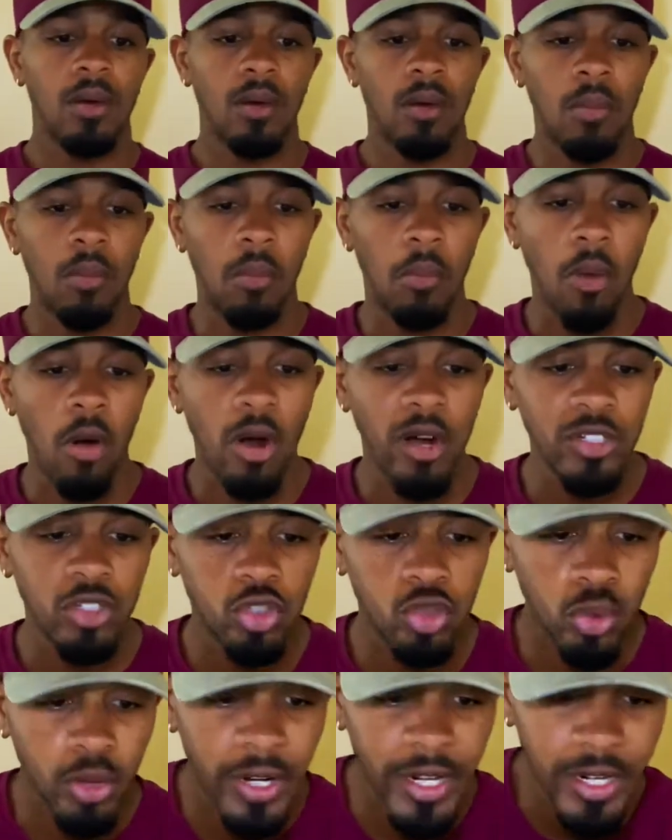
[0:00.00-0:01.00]

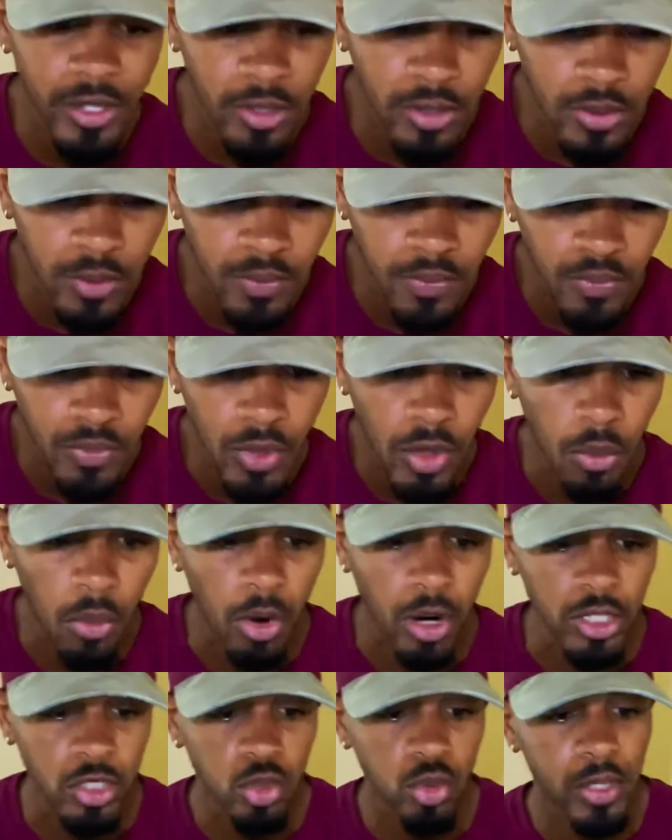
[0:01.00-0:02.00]
Martrell
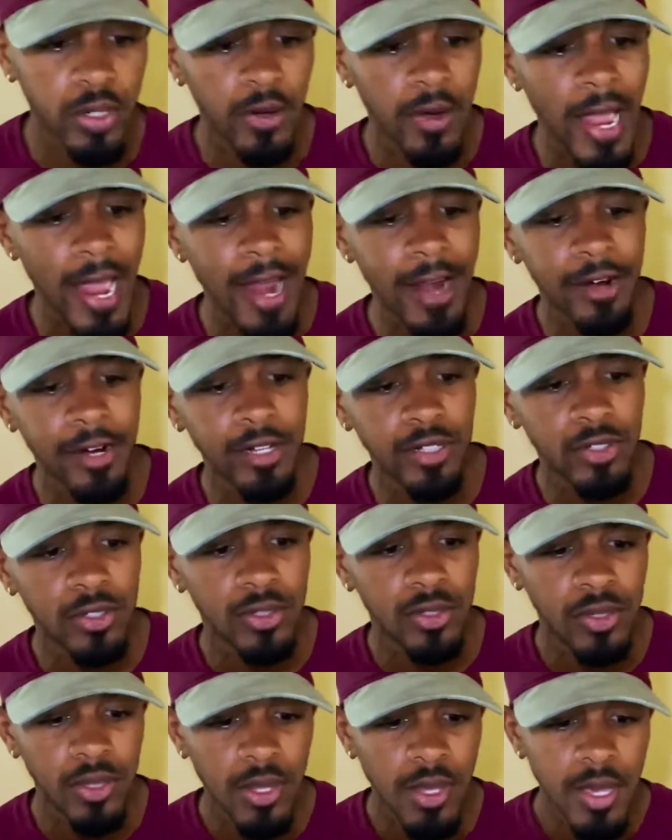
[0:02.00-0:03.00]
Harris.
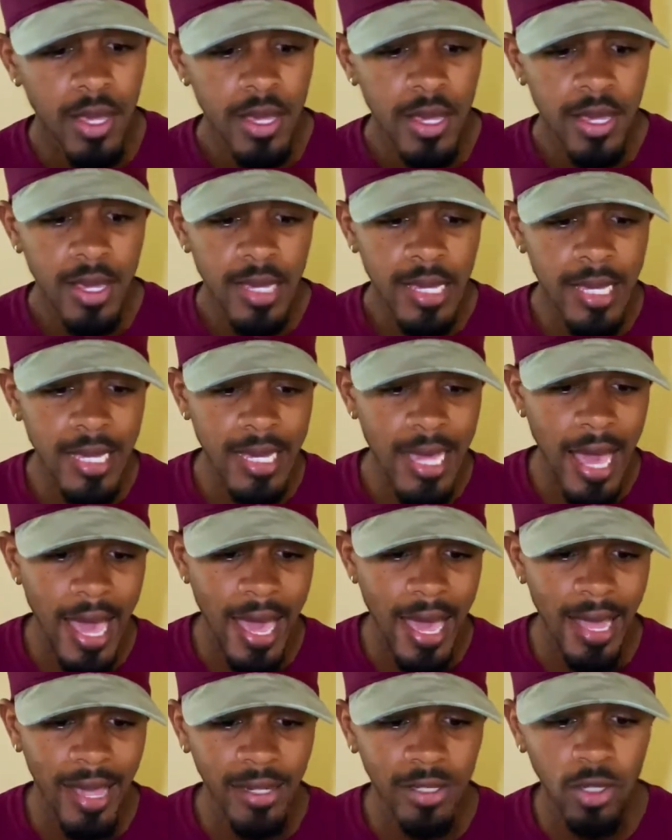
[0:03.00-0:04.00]
He
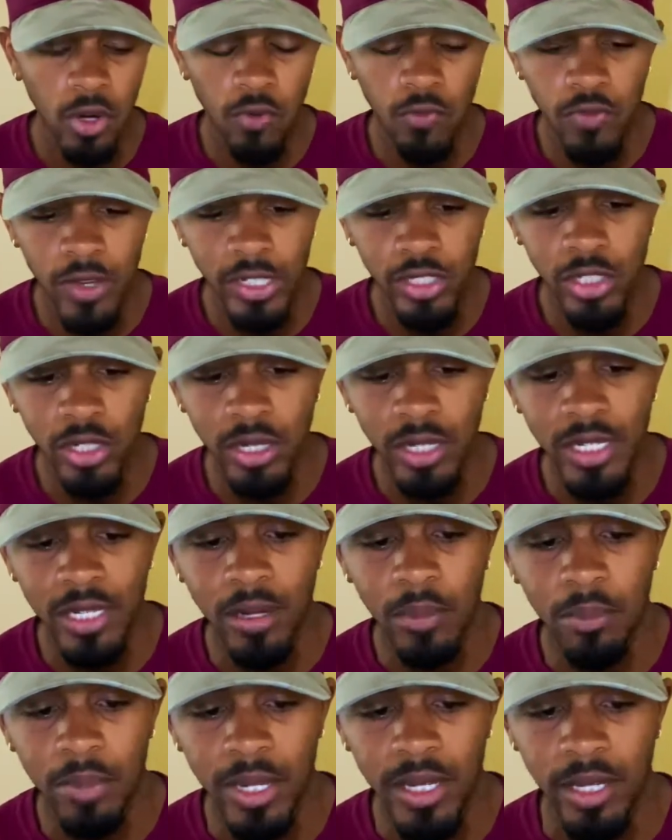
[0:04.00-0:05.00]
has officially
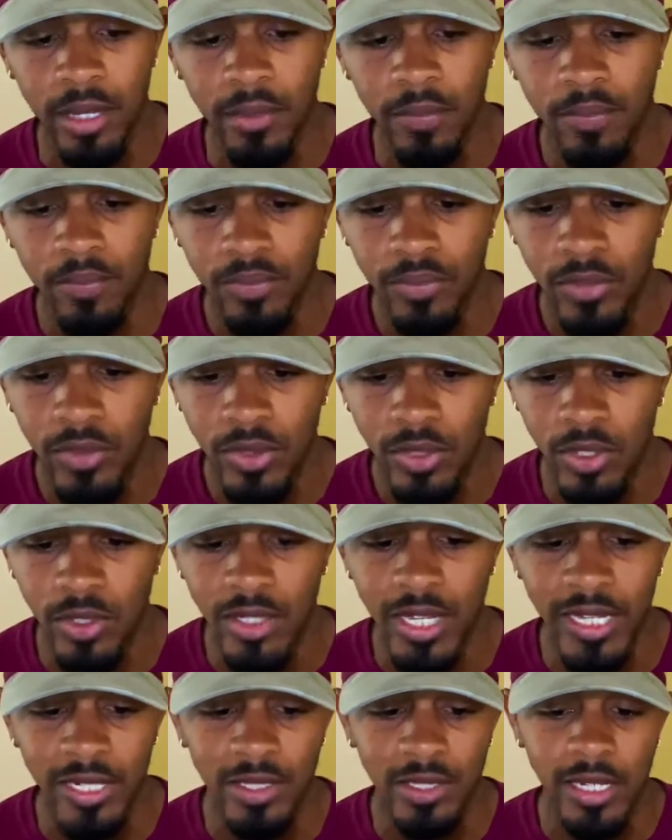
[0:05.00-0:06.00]
committed to
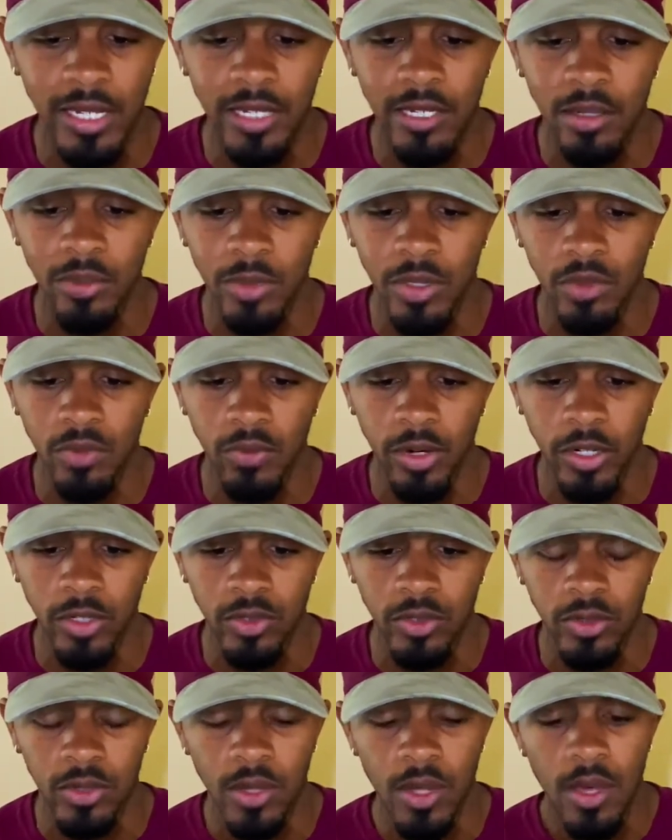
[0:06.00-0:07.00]
Texas A&M
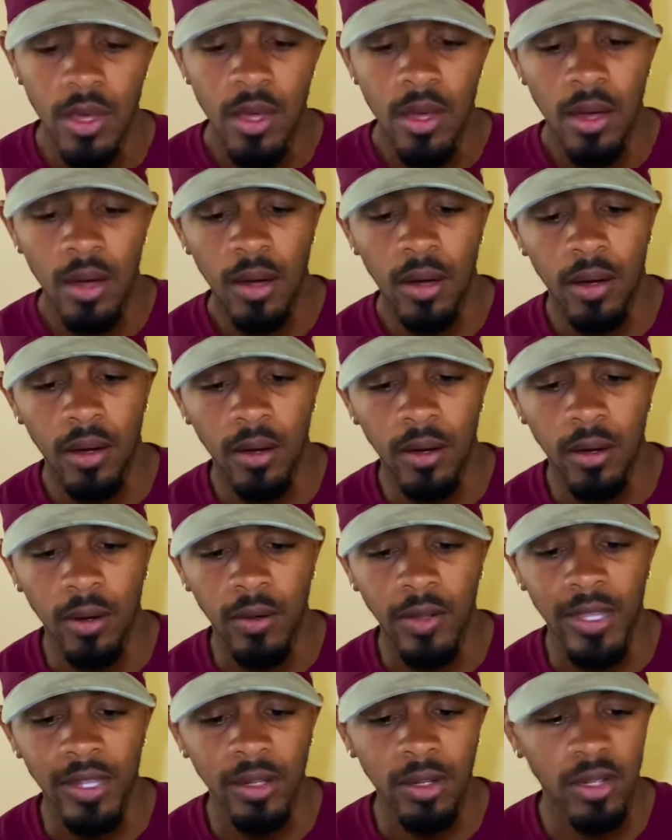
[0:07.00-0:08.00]
University.
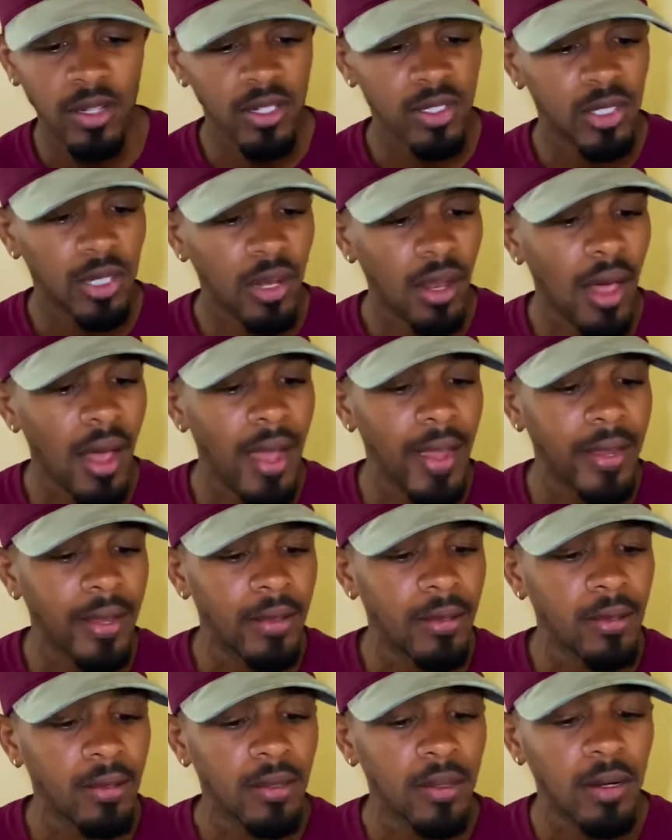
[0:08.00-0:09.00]
It looks
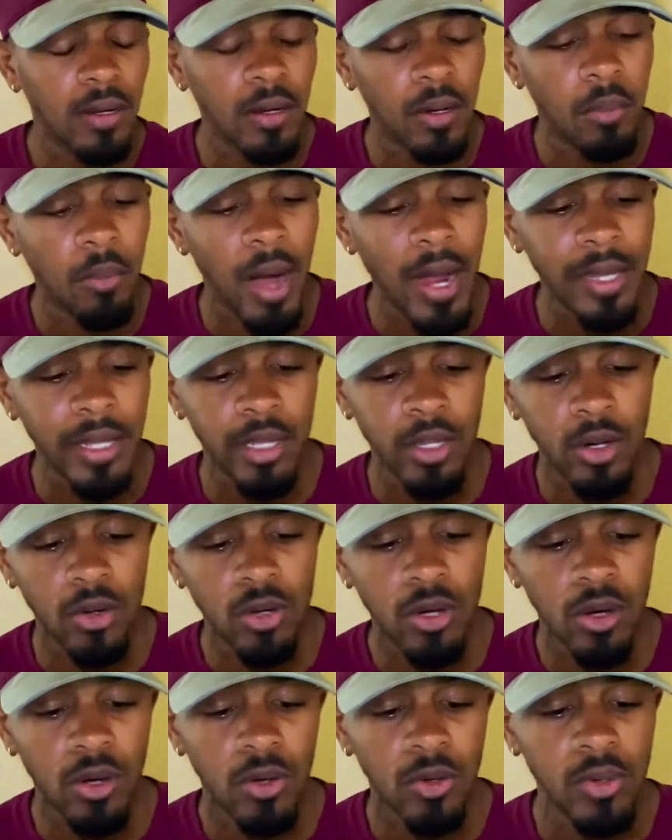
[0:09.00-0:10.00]
like Mike
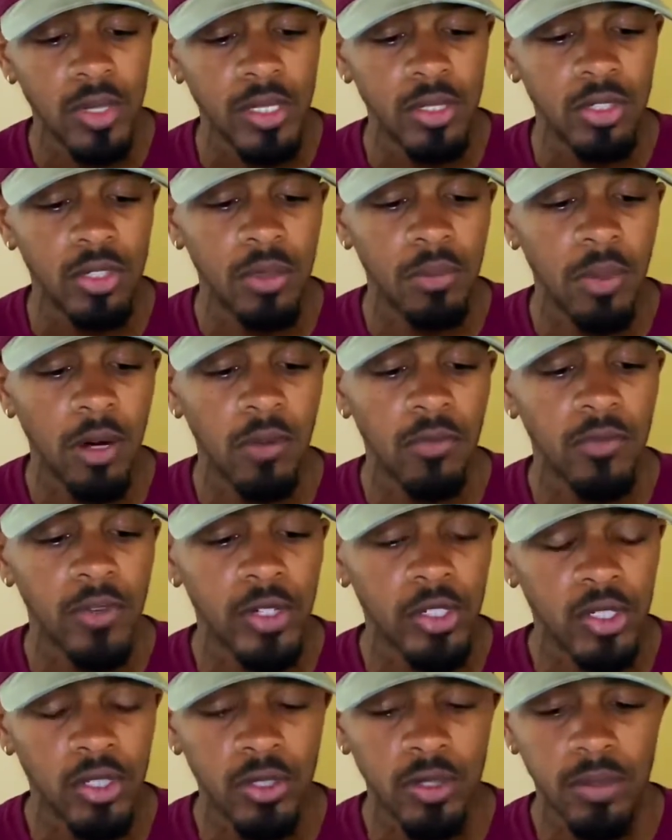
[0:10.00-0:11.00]
Elko and Jimbo
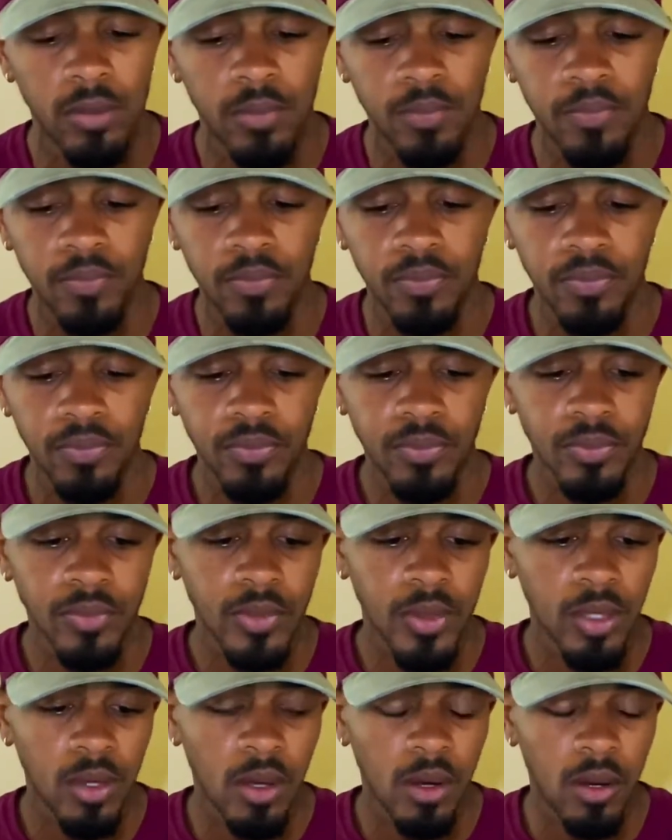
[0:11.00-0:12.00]
Fisher
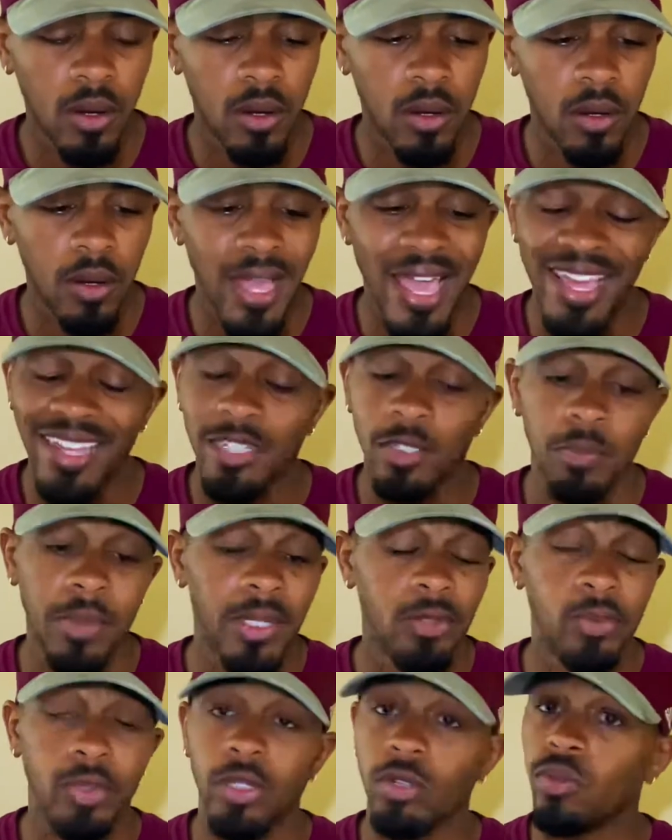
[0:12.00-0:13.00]
has
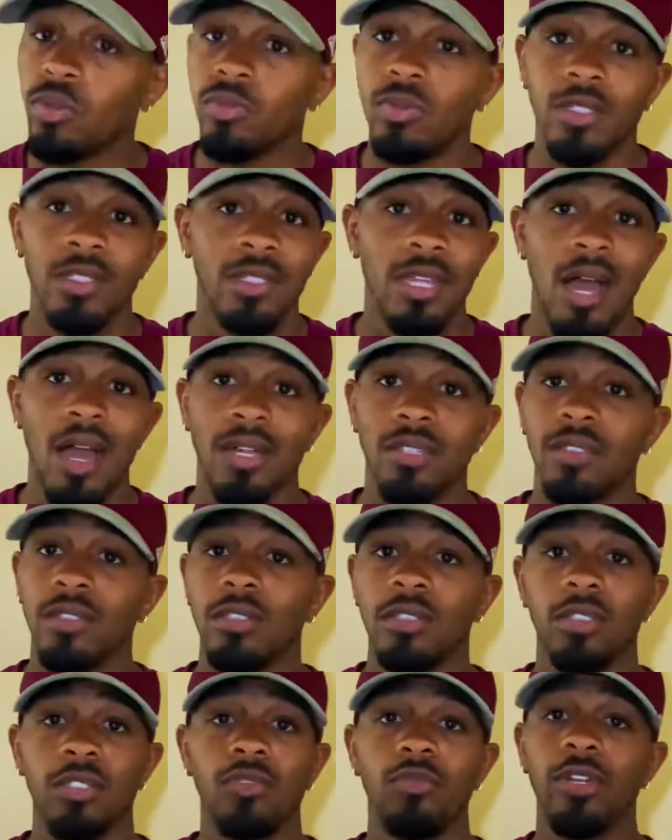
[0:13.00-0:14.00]
been recruiting this guy since
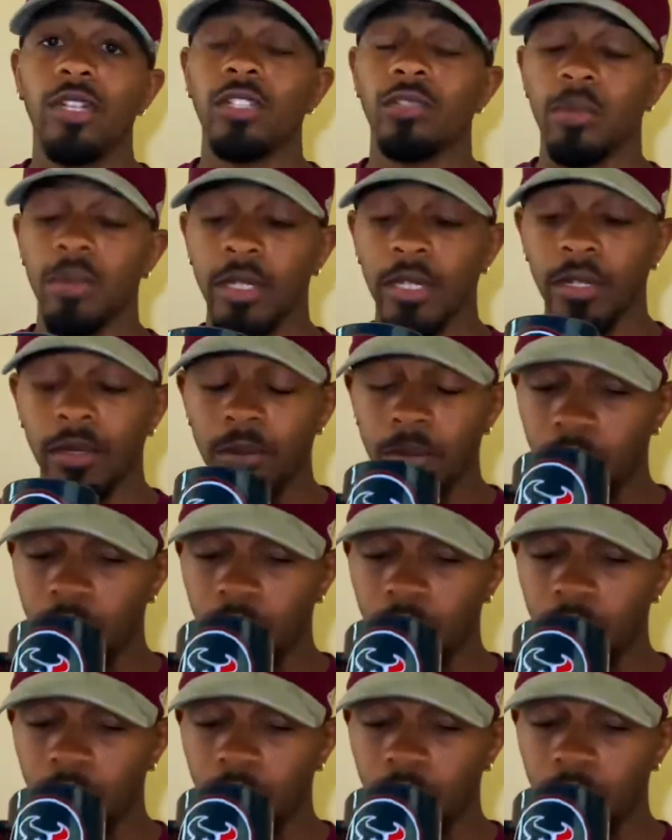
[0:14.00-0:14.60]
his freshman year.